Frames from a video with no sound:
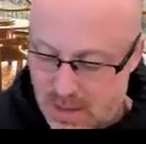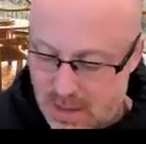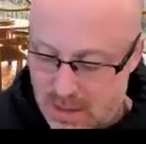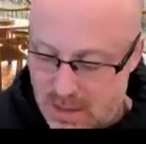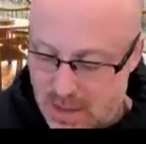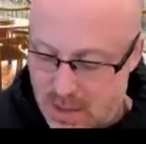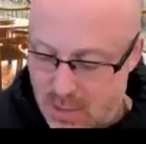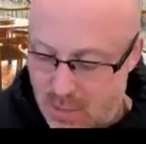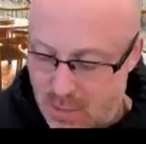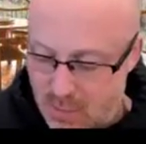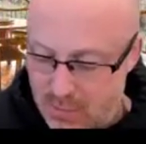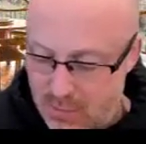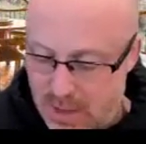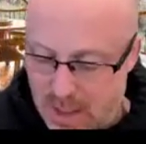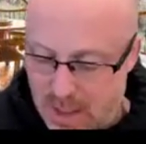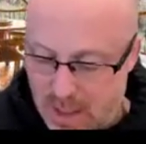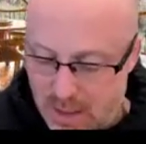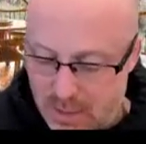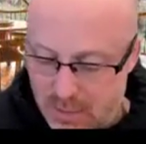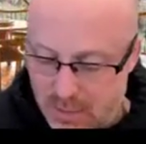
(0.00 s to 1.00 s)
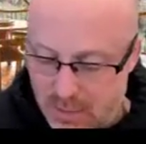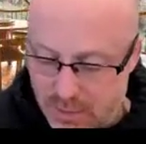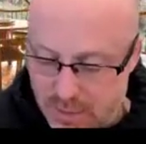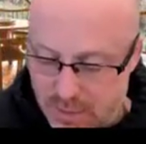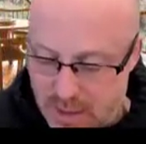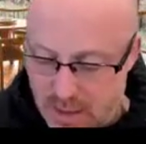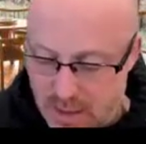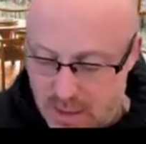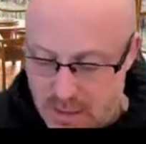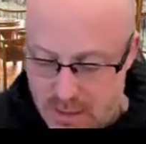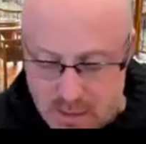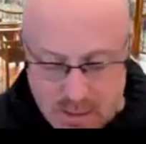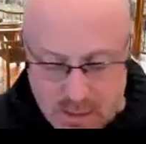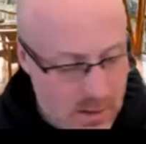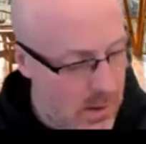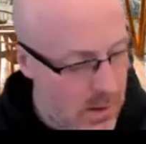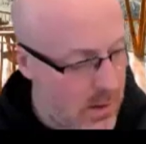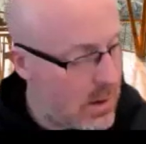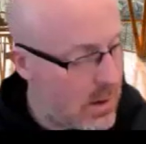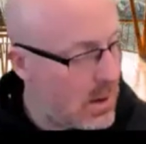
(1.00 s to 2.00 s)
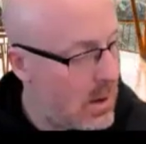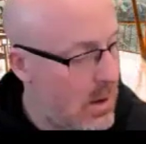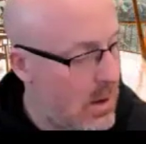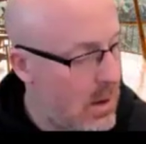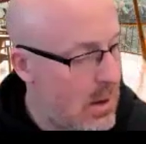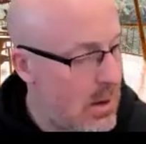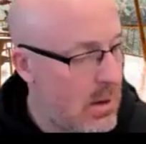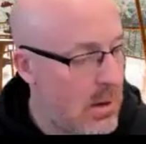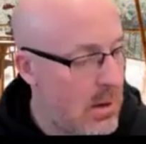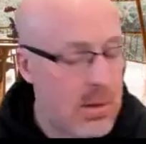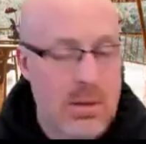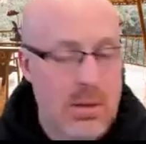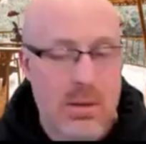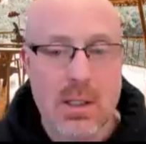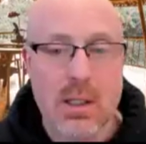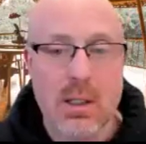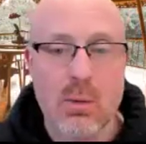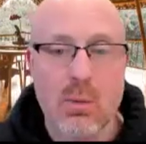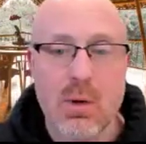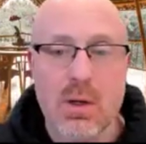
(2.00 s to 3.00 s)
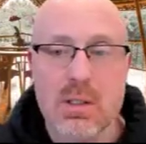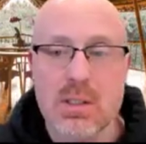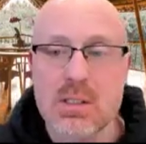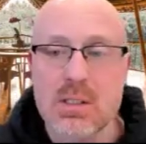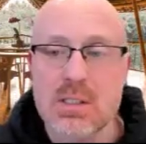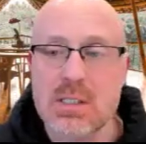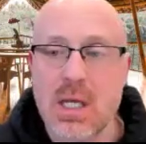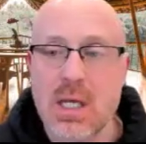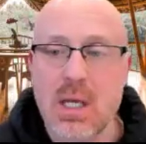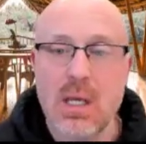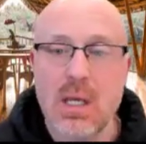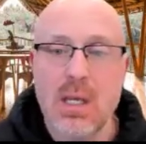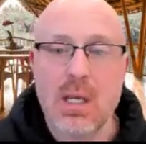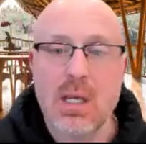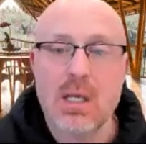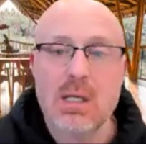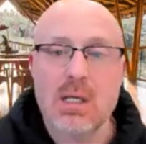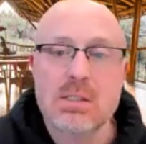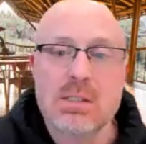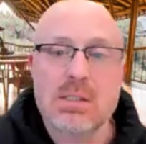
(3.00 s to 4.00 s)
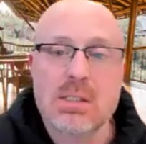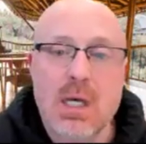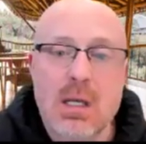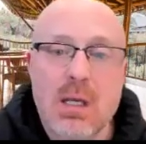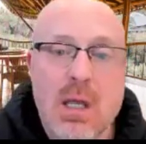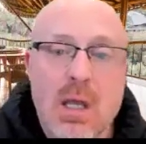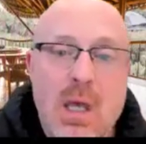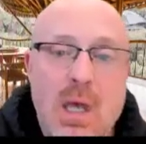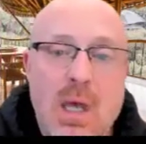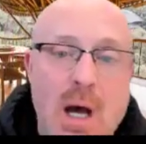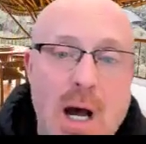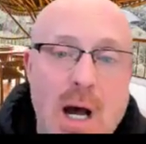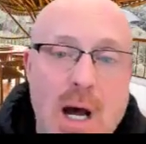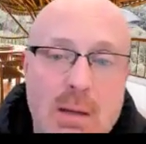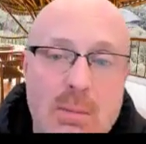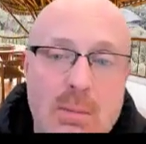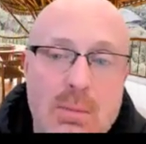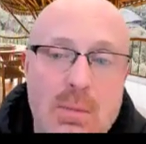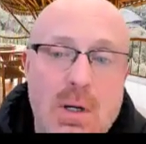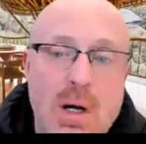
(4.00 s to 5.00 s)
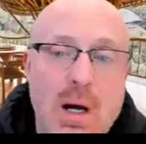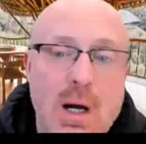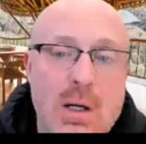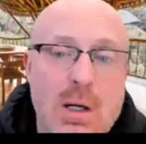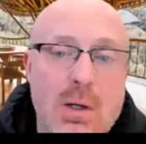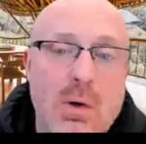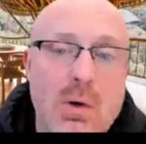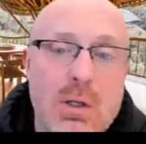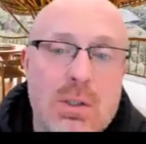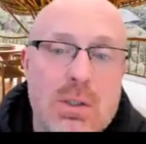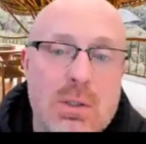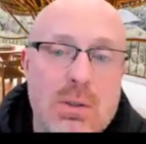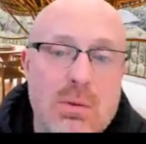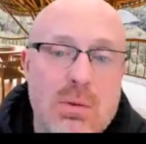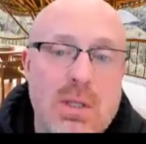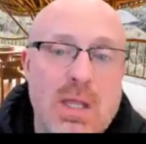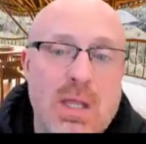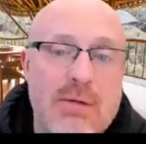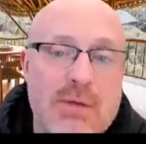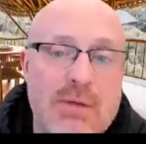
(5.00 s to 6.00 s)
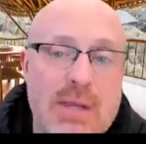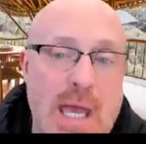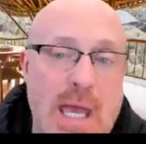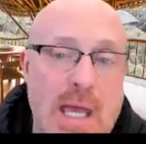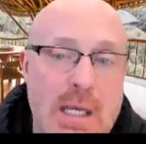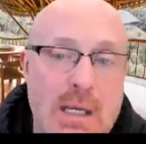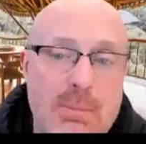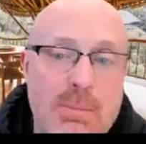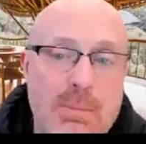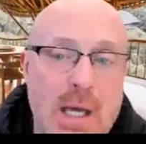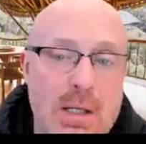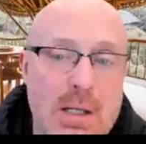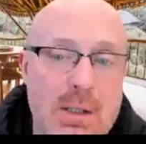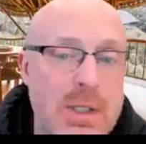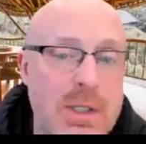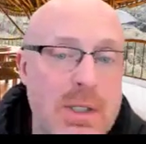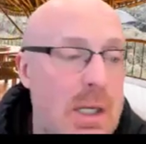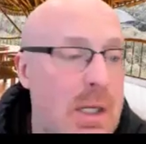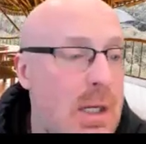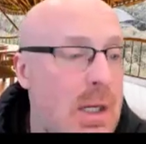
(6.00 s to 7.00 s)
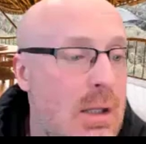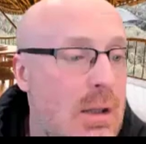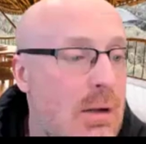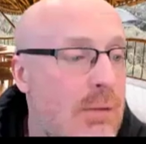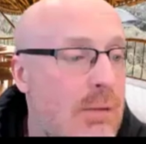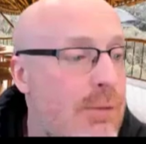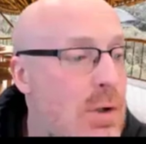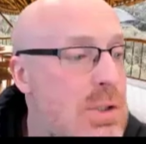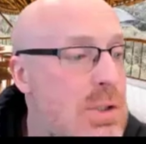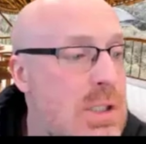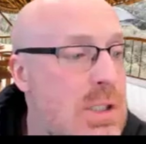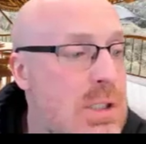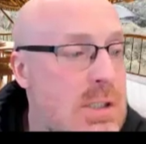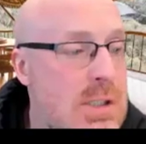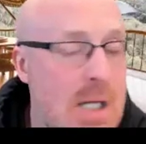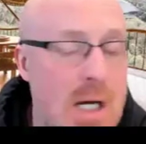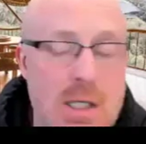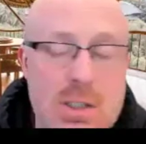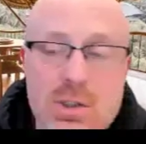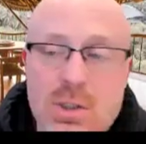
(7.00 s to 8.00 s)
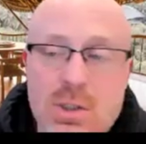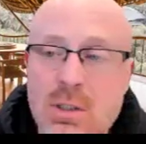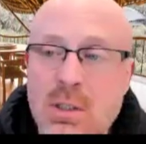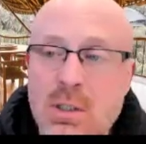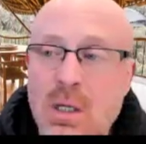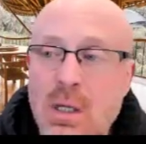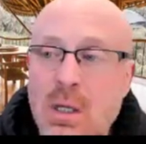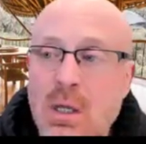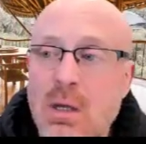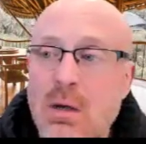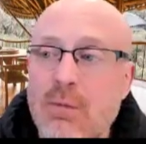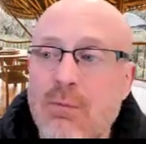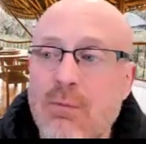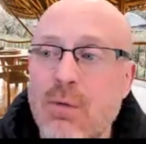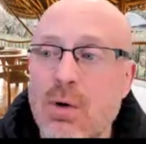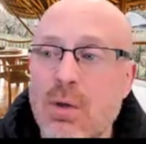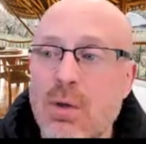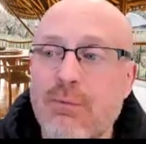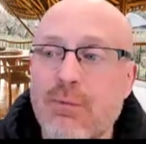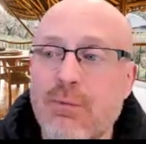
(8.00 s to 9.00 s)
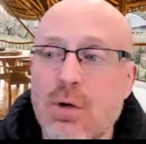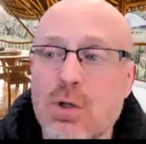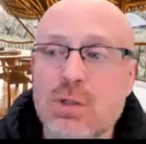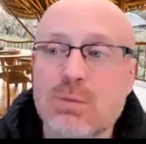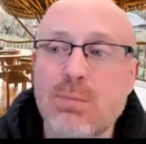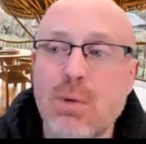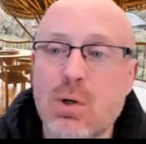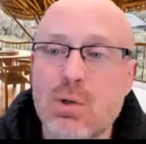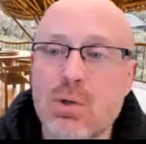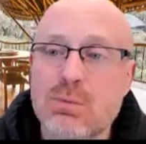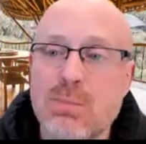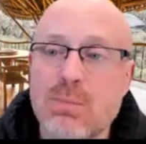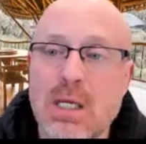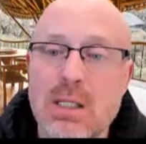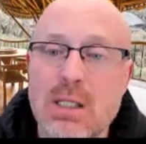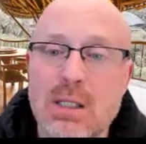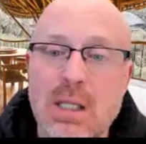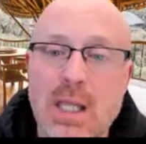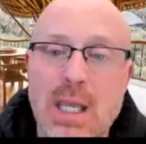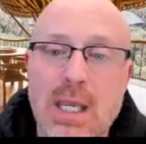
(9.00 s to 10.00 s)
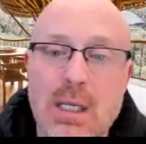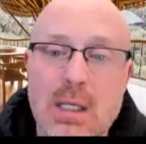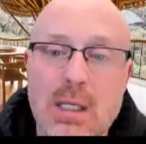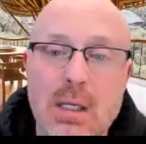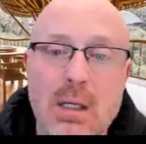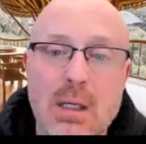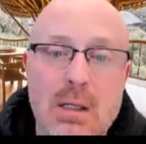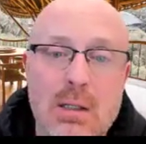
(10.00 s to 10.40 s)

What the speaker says: The only other thing that I wanted to say is that I am not going to levy any penalty the first discussion for the first post being late.